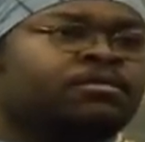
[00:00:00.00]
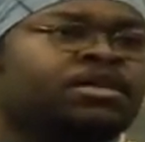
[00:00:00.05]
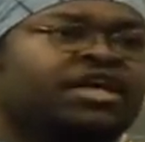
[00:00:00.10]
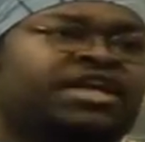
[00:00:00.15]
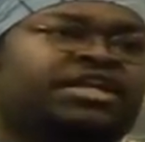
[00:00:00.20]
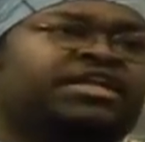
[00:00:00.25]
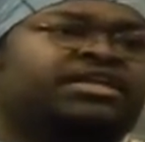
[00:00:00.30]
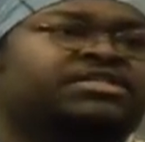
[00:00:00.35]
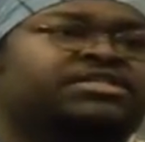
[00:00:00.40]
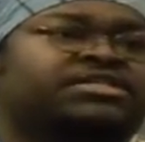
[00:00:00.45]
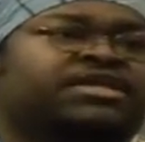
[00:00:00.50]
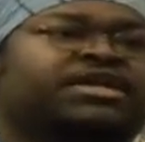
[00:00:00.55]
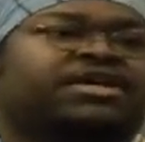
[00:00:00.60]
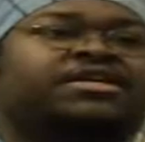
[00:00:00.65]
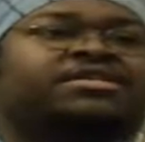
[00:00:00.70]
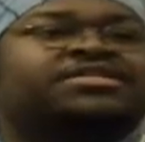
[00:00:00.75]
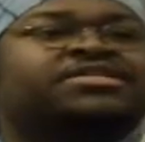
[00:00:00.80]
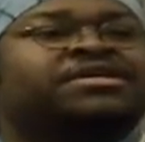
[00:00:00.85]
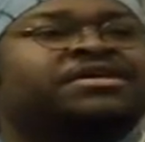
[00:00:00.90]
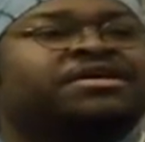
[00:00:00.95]
And he
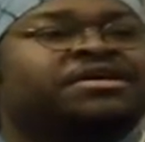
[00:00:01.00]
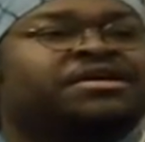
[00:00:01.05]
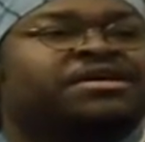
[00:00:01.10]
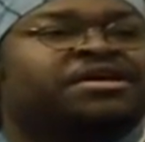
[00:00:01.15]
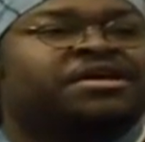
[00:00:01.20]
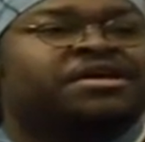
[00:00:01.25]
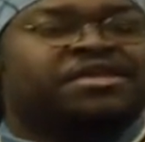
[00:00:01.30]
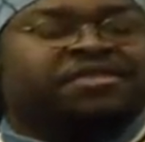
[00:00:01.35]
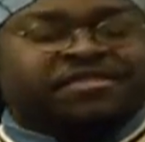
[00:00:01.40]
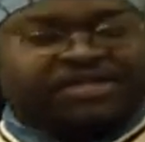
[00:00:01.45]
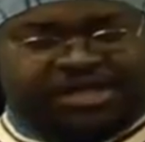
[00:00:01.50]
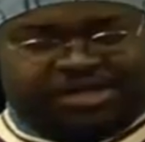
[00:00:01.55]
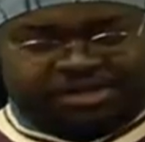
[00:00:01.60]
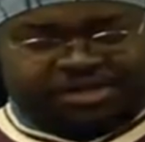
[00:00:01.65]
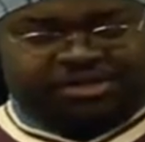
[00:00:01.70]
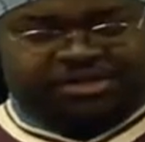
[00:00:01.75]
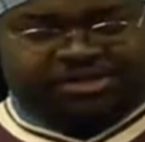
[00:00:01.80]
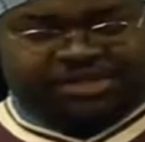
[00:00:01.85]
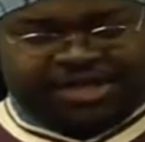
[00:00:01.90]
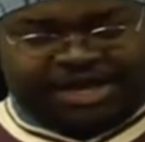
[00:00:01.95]
says, they
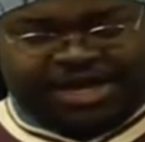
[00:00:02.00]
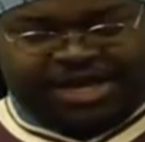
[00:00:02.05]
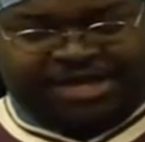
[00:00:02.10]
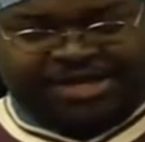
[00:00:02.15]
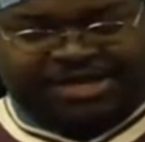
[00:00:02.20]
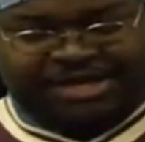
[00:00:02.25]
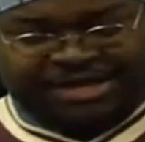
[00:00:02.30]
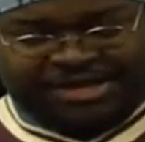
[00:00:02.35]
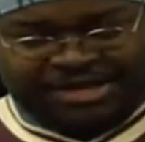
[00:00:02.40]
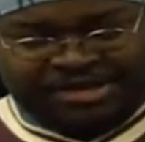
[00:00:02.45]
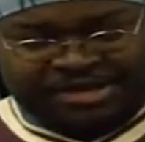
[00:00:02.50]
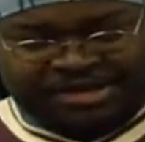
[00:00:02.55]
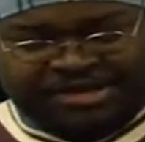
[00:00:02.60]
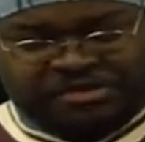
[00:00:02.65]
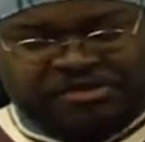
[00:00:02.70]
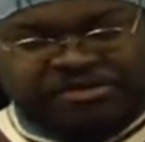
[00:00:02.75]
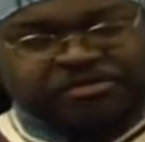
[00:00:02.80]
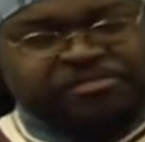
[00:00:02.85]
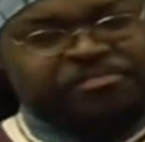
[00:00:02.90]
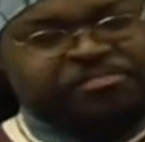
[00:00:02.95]
looked like
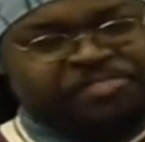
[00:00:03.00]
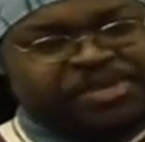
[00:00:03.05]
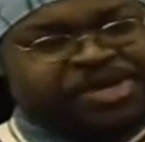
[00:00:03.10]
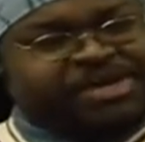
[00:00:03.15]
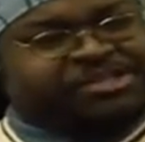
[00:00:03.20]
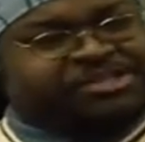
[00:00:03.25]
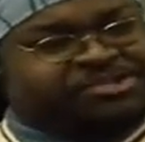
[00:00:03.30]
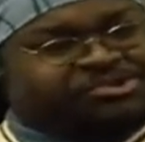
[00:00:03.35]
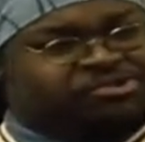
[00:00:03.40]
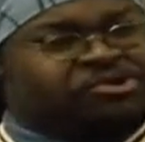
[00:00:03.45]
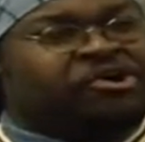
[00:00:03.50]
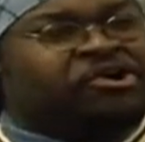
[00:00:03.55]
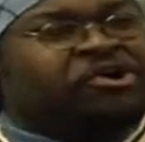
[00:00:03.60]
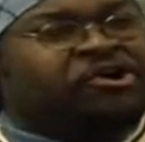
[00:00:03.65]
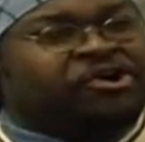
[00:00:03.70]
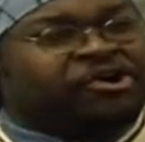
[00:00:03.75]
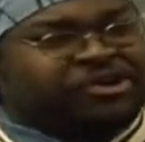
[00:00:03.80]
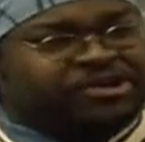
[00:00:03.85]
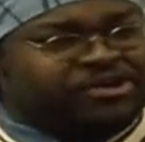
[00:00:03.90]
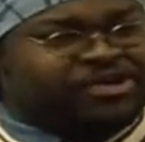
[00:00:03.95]
big,
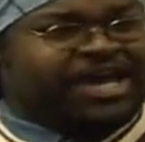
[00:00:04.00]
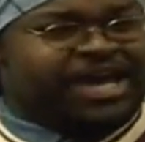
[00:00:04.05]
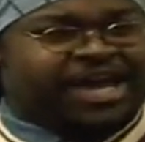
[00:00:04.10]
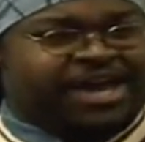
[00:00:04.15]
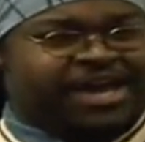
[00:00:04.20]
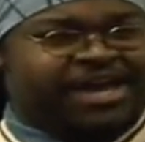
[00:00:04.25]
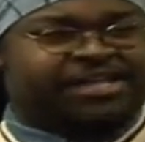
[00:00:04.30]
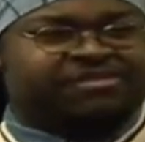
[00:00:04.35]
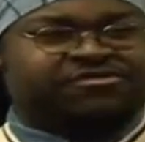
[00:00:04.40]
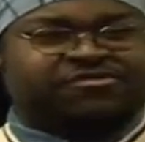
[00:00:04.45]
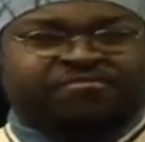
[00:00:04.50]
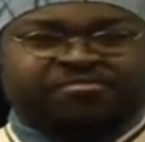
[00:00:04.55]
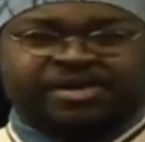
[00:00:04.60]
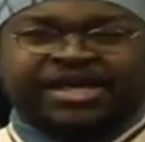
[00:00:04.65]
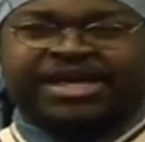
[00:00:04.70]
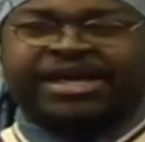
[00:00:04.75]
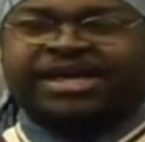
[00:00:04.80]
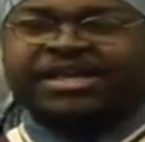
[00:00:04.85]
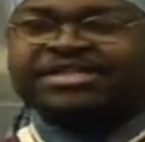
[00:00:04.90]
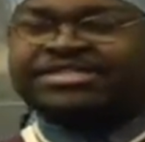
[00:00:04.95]
strong, good hands with
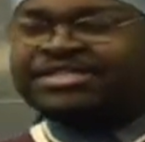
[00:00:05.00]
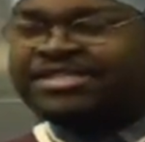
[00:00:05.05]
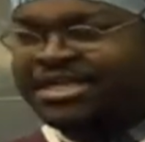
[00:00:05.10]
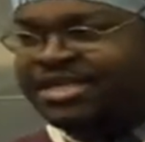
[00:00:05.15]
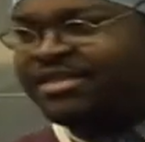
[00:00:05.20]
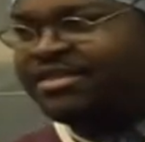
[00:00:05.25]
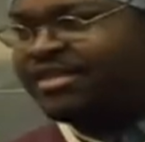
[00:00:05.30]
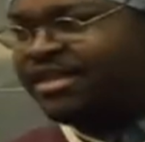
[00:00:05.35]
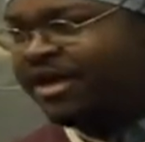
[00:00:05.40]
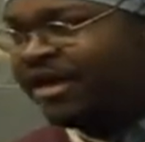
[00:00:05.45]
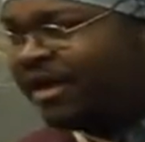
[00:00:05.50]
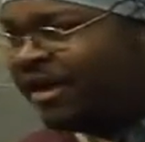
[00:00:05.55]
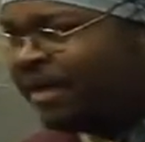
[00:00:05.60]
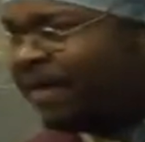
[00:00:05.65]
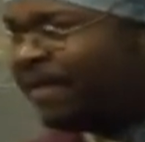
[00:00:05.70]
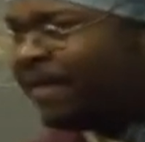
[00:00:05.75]
plans, didn't they?